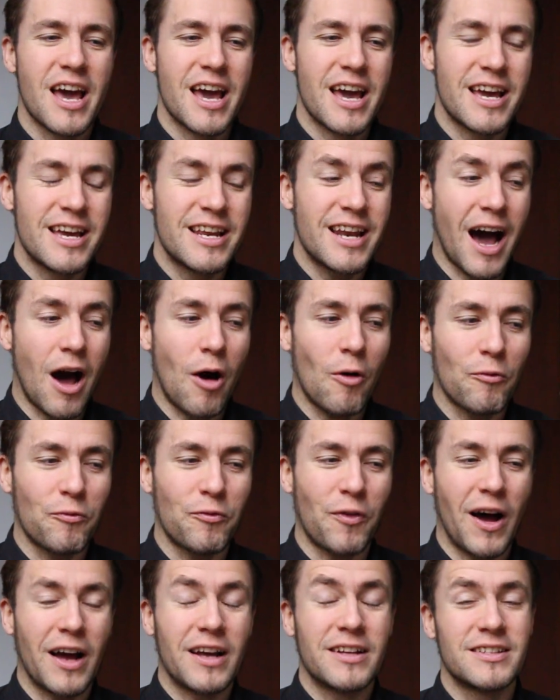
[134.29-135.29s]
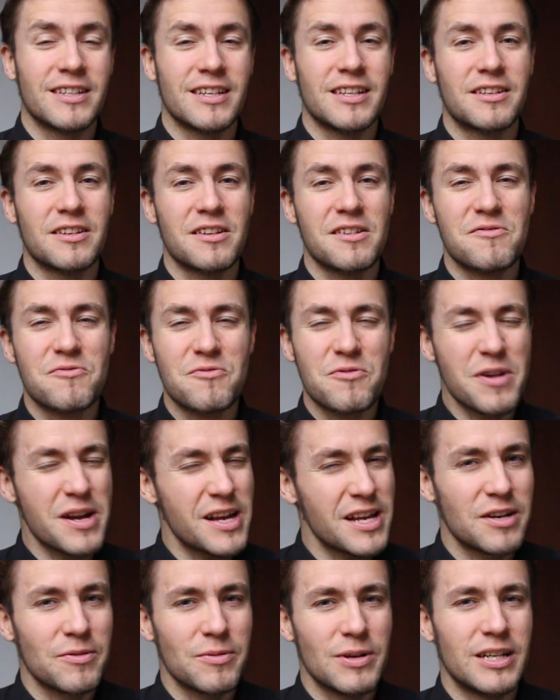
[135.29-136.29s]
He now finds it
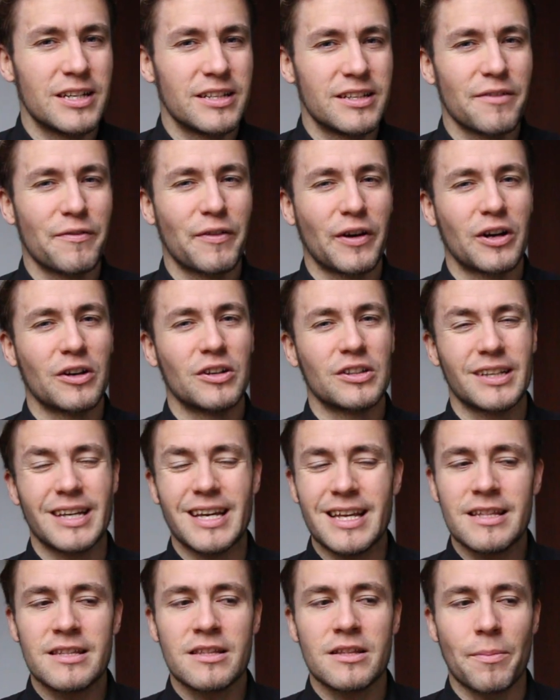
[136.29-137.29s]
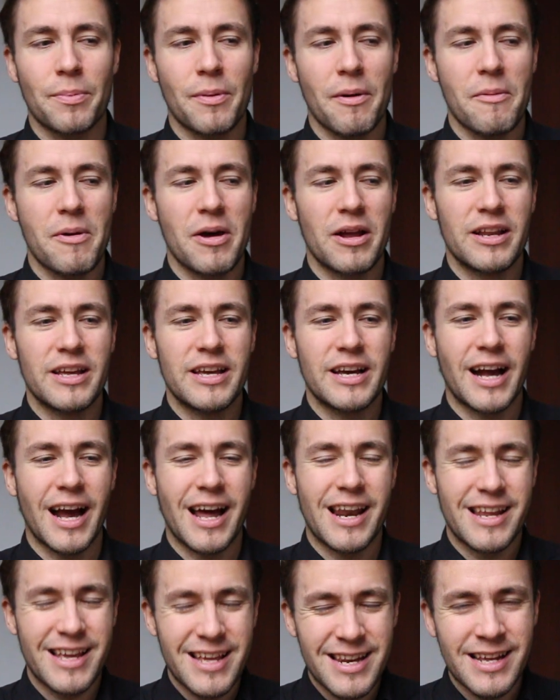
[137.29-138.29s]
really difficult in the Premier League
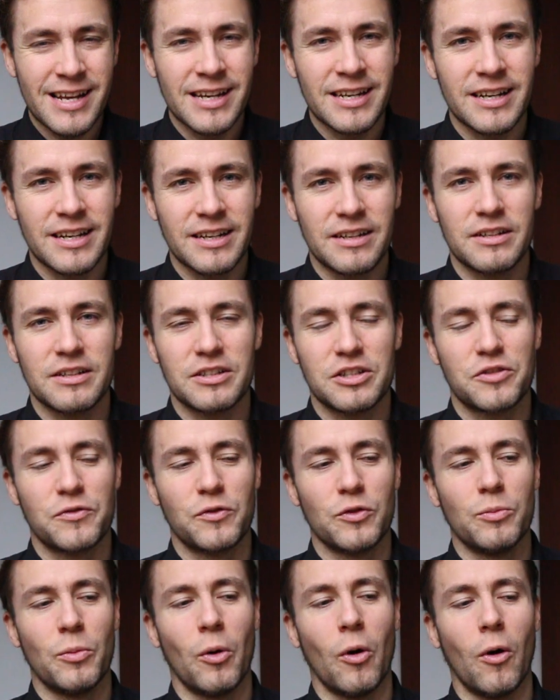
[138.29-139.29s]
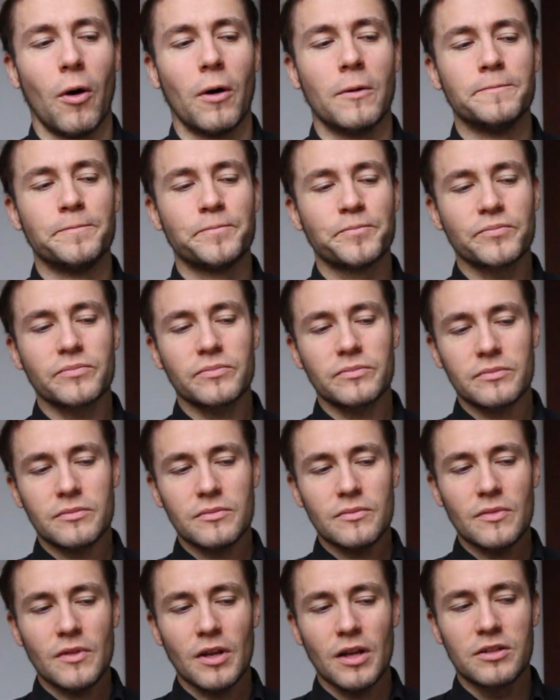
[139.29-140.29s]
and in English football
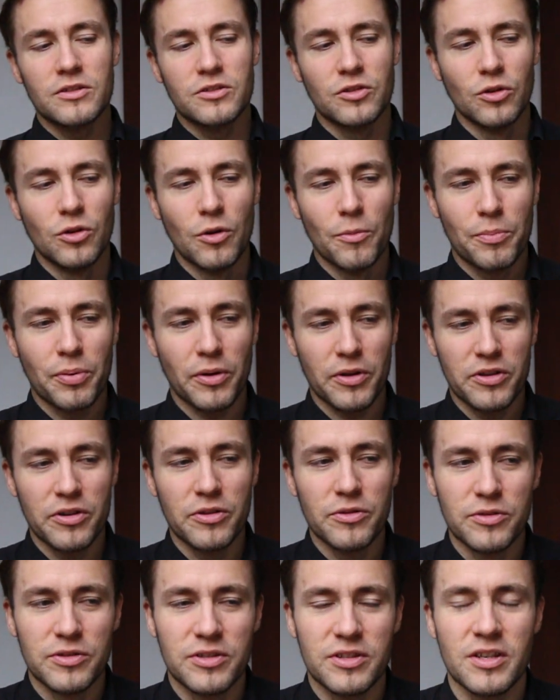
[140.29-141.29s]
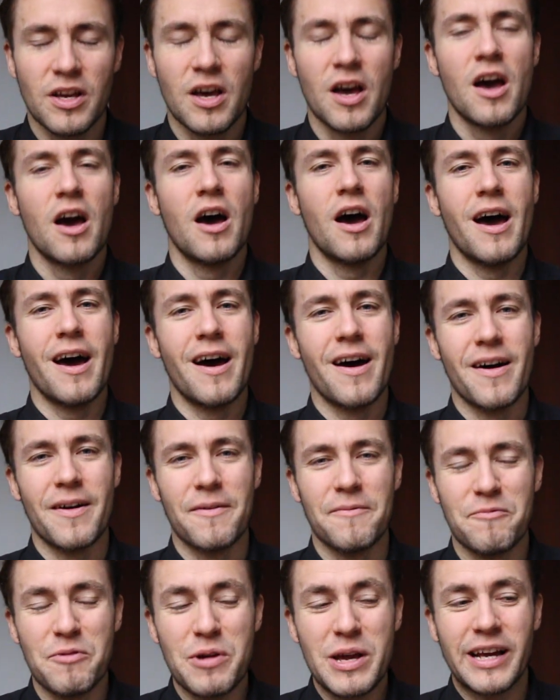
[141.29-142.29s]
to produce
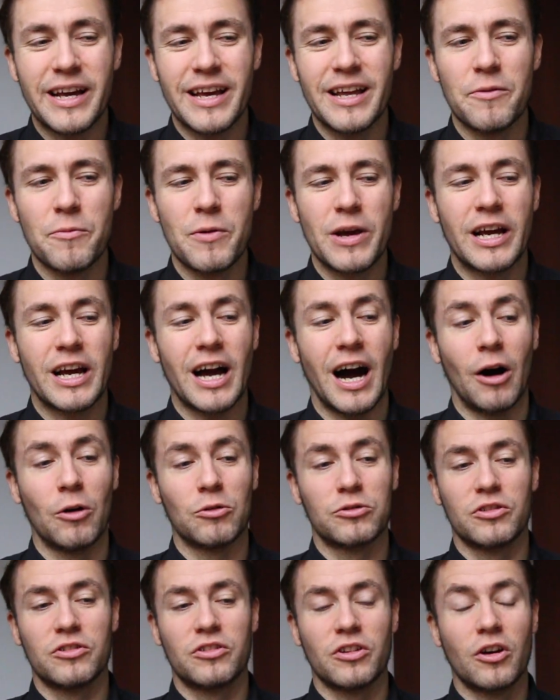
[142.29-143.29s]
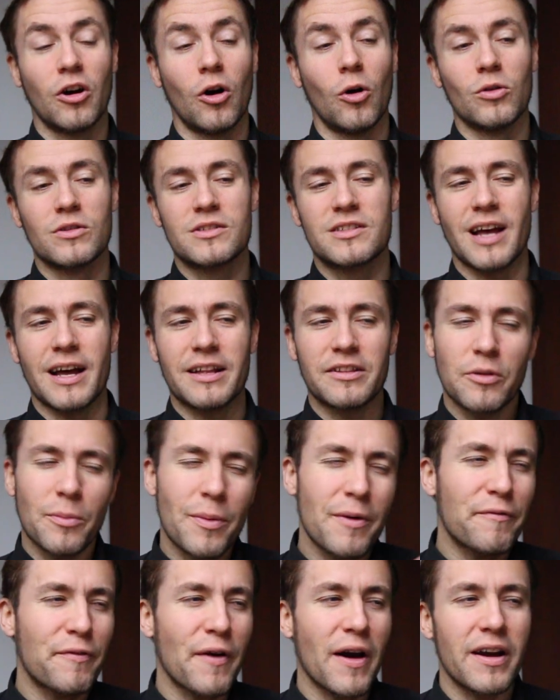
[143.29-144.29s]
week in, week out the goals. And to
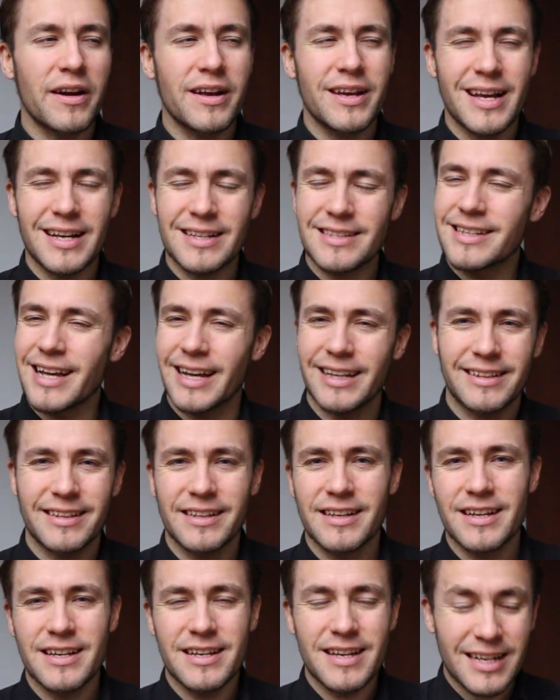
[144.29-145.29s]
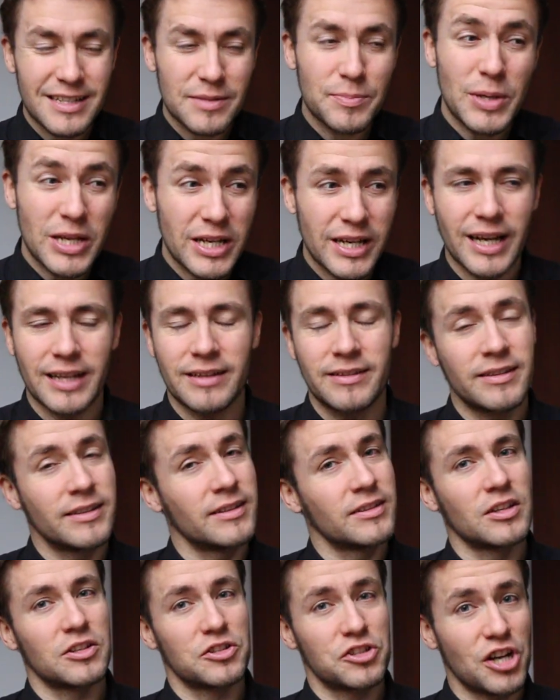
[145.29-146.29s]
be fair, he has been
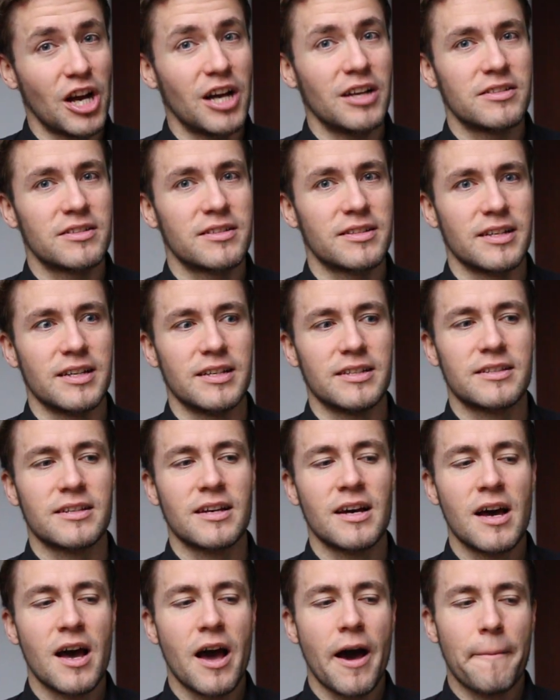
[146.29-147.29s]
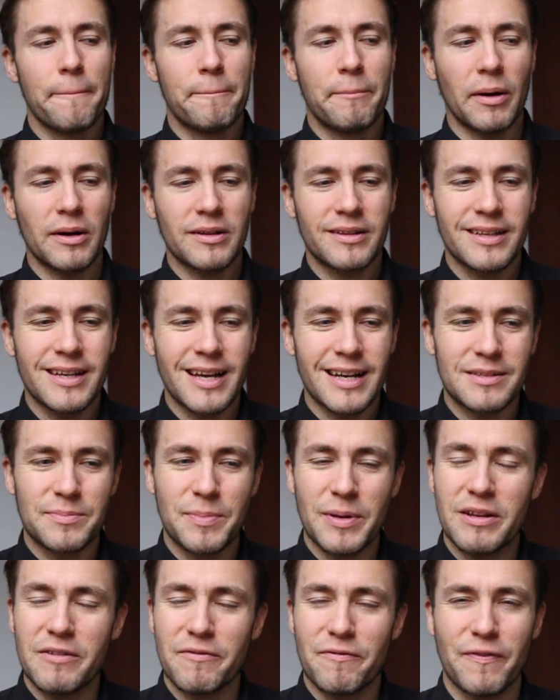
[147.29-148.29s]
getting the chances, but he has
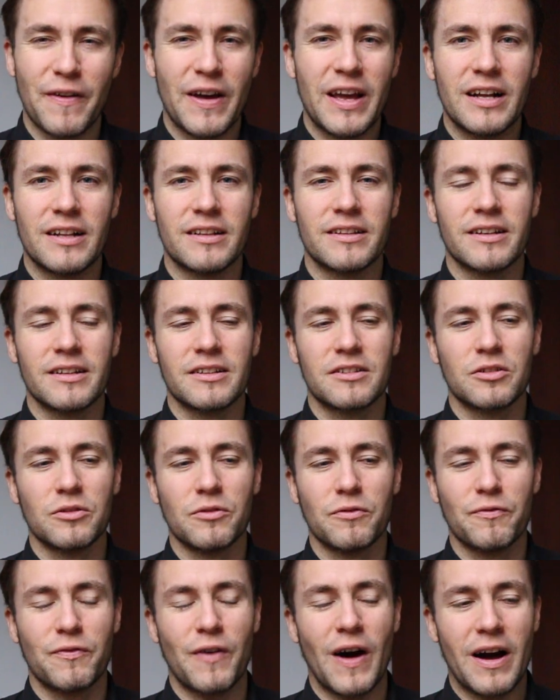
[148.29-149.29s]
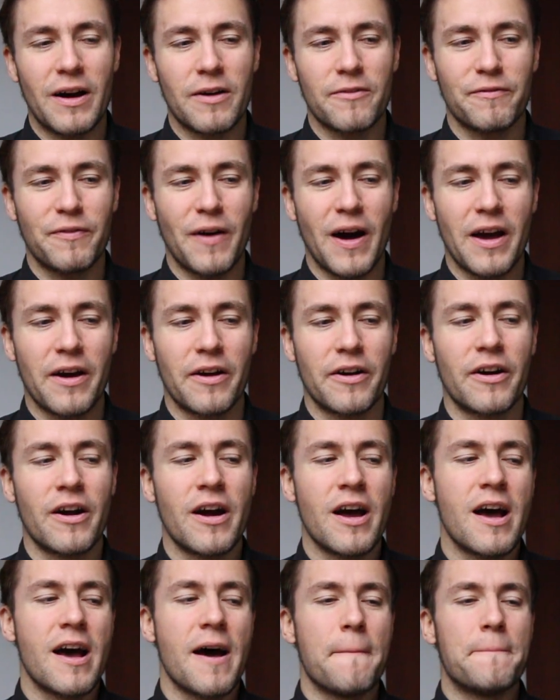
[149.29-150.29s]
been failed to fire
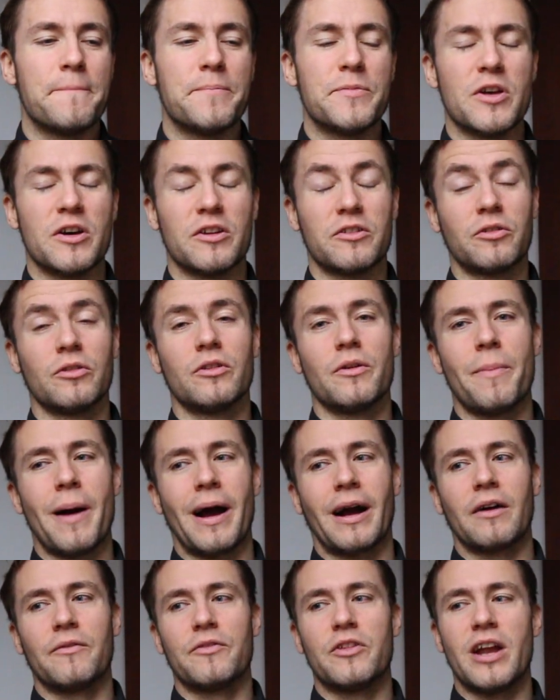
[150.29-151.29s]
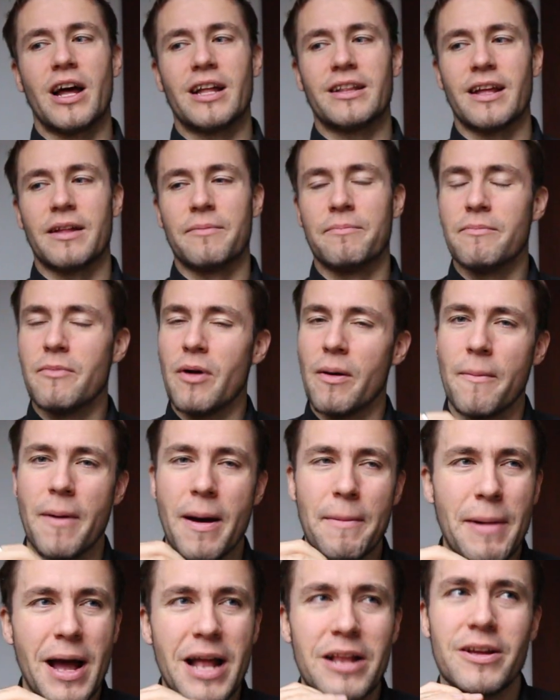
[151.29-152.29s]
to the back of the net. And
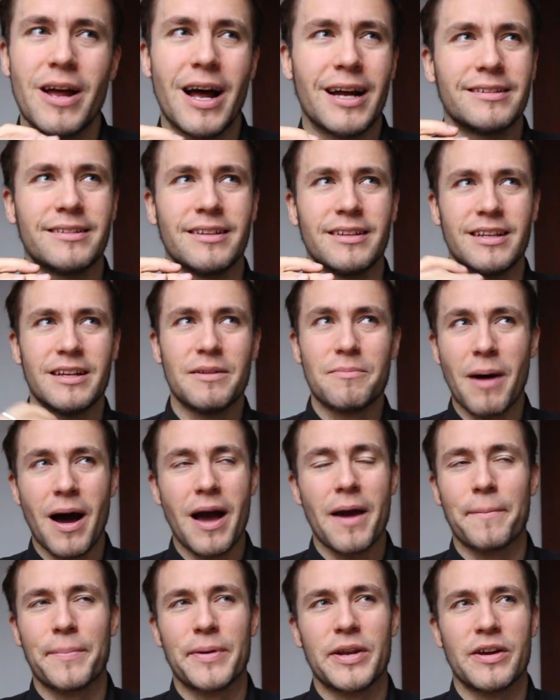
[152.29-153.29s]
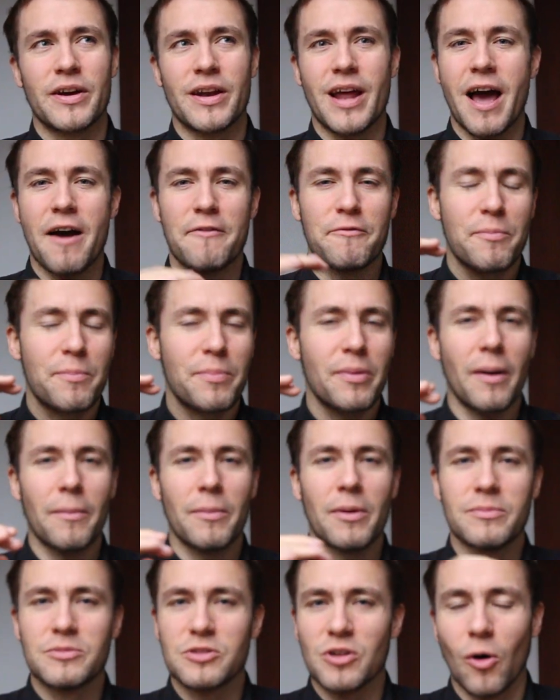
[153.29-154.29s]
Man United, in my opinion, have
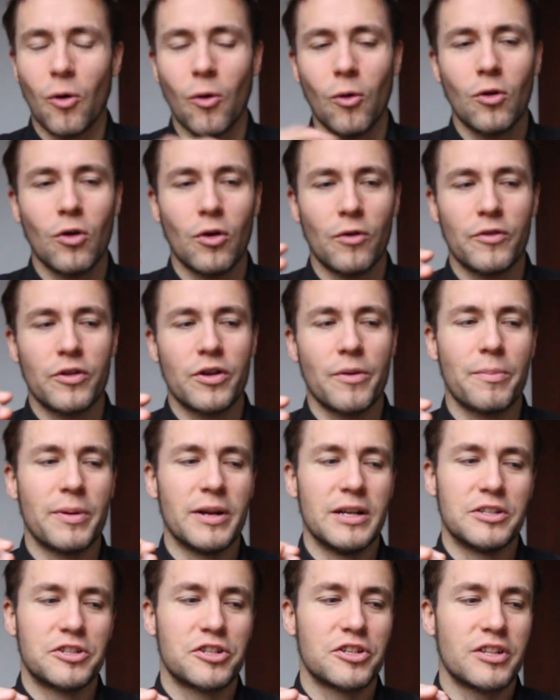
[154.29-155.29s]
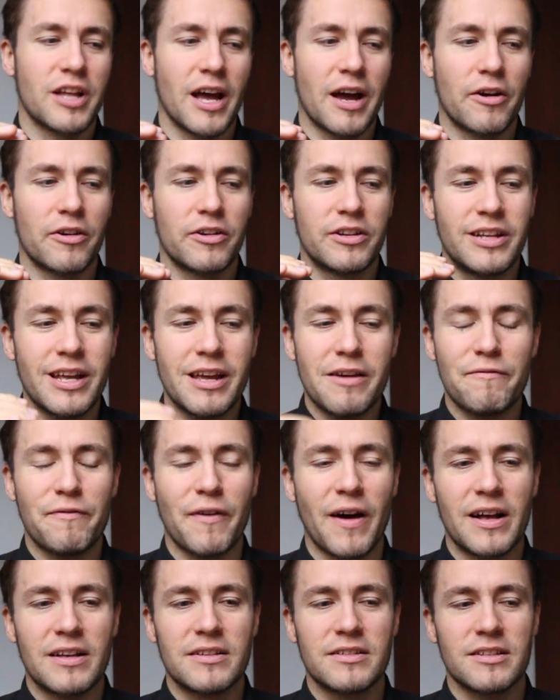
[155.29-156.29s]
problems all over the pitch. Their
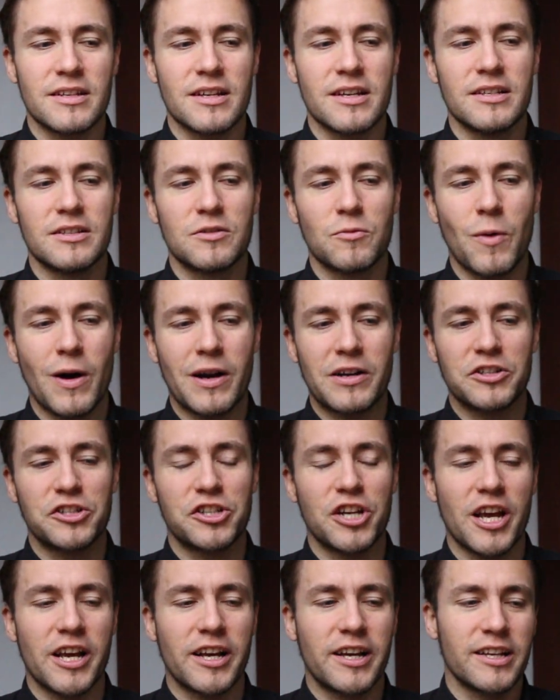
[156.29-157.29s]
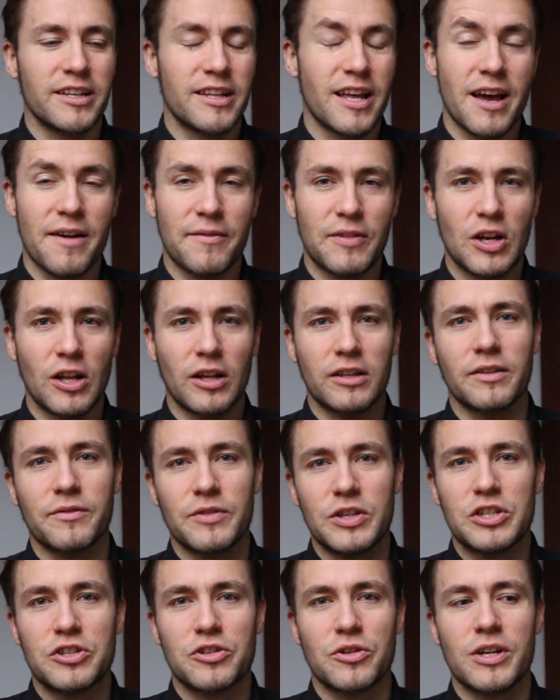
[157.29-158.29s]
defense is very shaky, they have a lot of
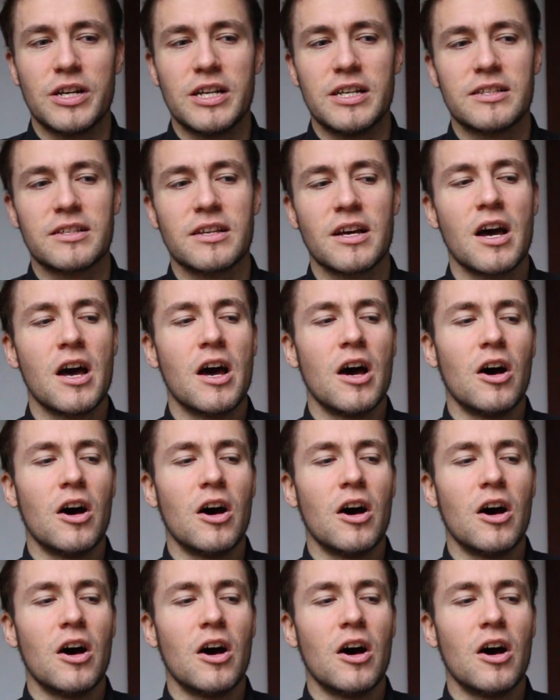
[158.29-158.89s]
injuries.